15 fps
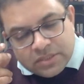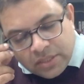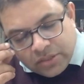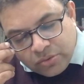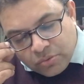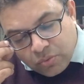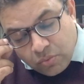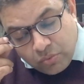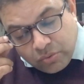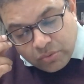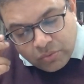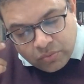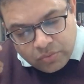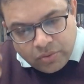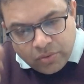that you
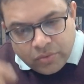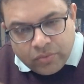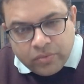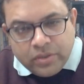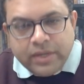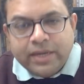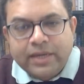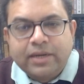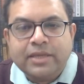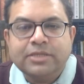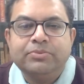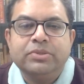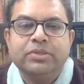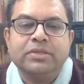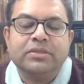do your own direct
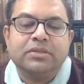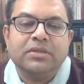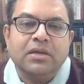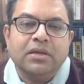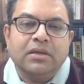experience.